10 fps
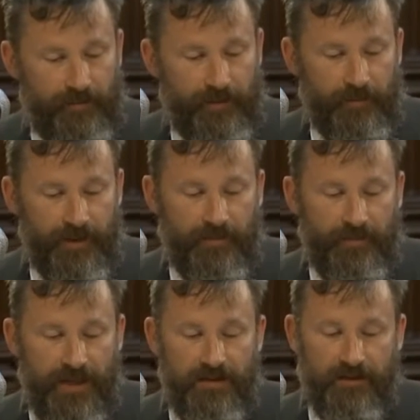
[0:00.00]
But when you
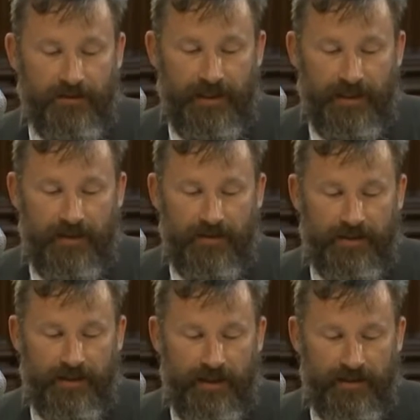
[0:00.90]
mention greenhouse
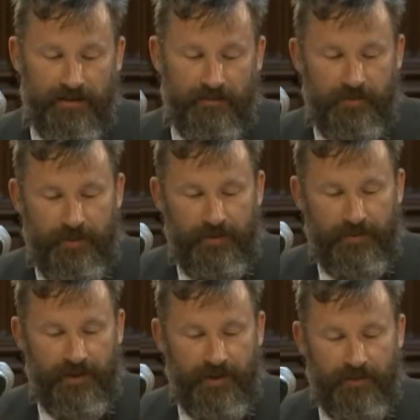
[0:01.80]
gas, most people
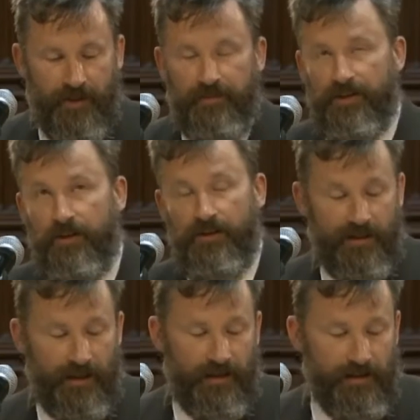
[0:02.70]
think of carbon
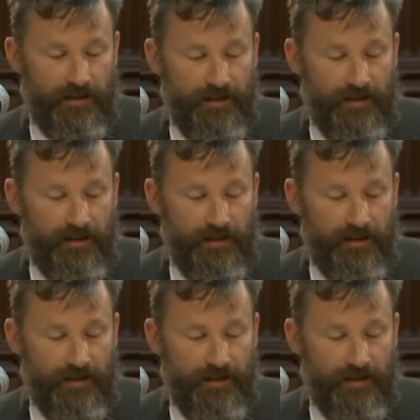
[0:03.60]
dioxide,